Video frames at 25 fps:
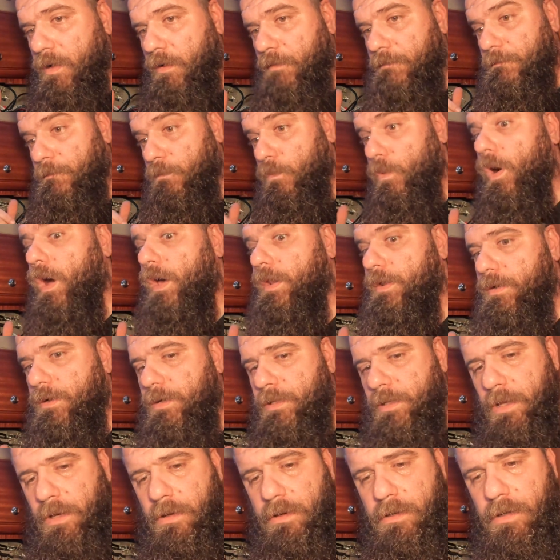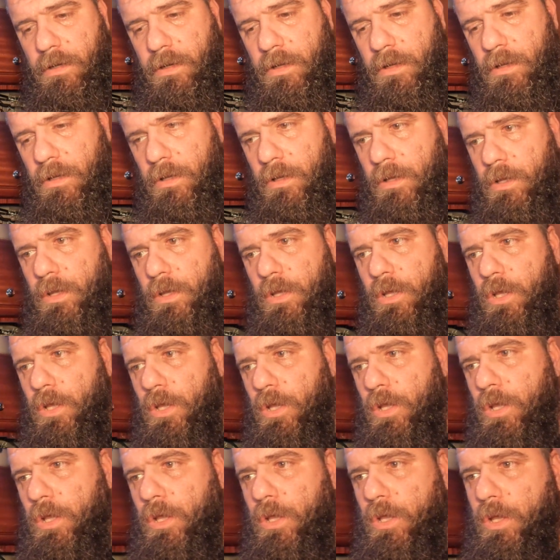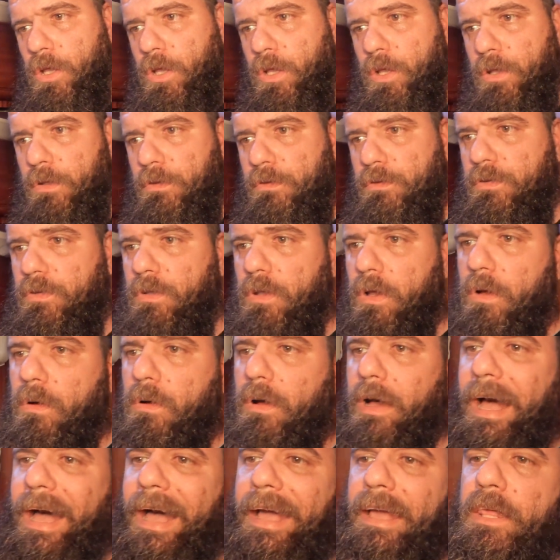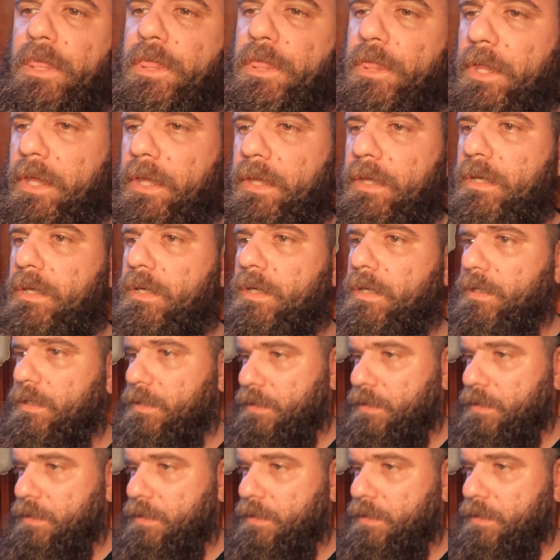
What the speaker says: of water there, So I think